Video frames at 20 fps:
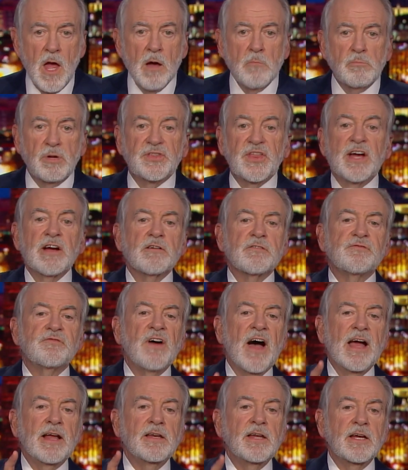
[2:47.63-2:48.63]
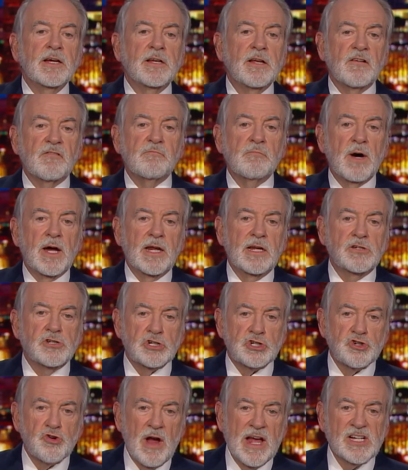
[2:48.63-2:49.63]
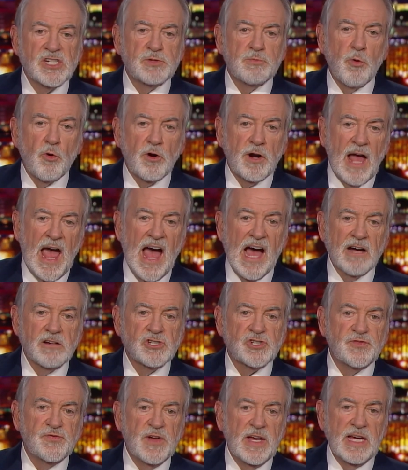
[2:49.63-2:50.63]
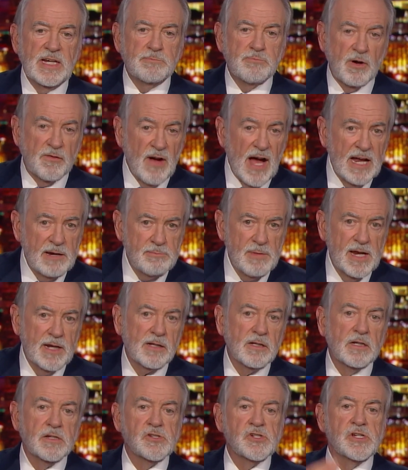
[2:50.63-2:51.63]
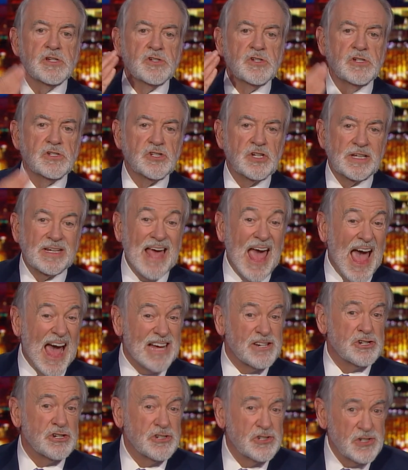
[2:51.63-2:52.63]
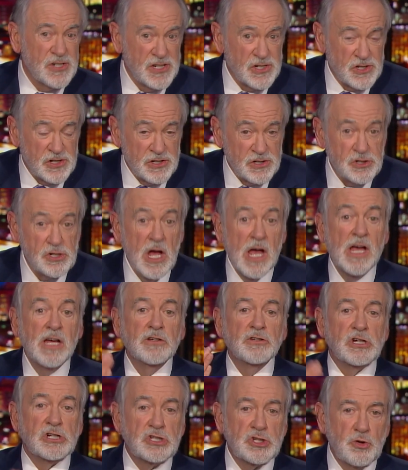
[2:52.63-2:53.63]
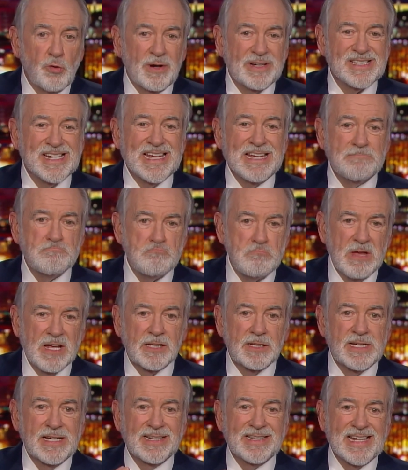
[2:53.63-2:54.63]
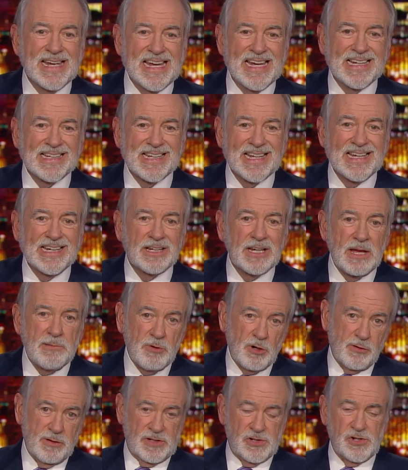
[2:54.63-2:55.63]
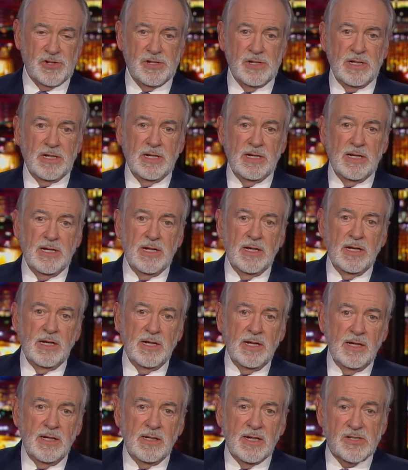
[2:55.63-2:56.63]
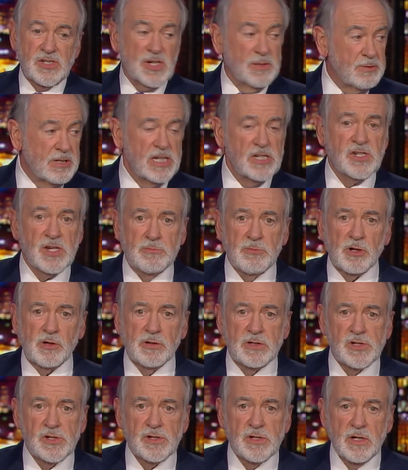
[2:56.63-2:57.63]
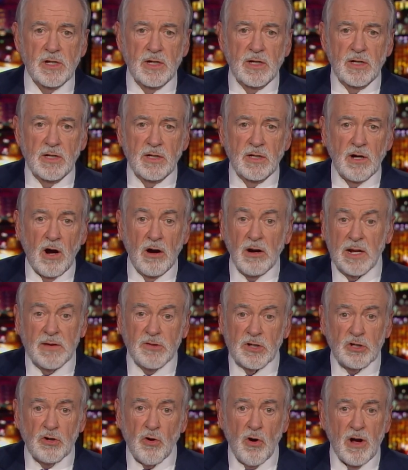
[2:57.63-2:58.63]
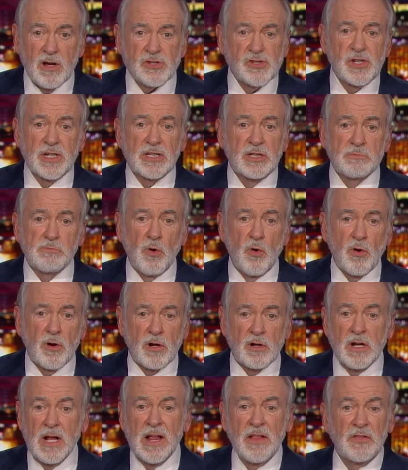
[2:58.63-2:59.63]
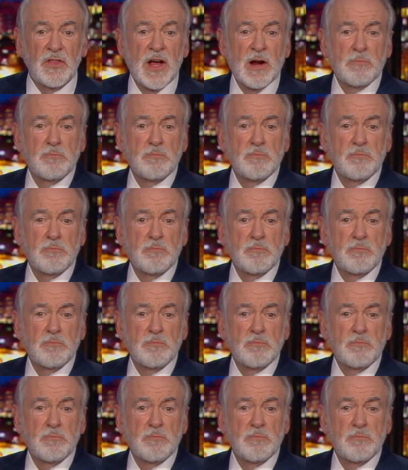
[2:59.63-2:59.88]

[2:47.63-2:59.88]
But they are finding enough money to transport, house, feed, provide medical assistance, and cash assistance to 20 million illegal immigrants. Now, some of these immigrants aren't even crossing the border. They're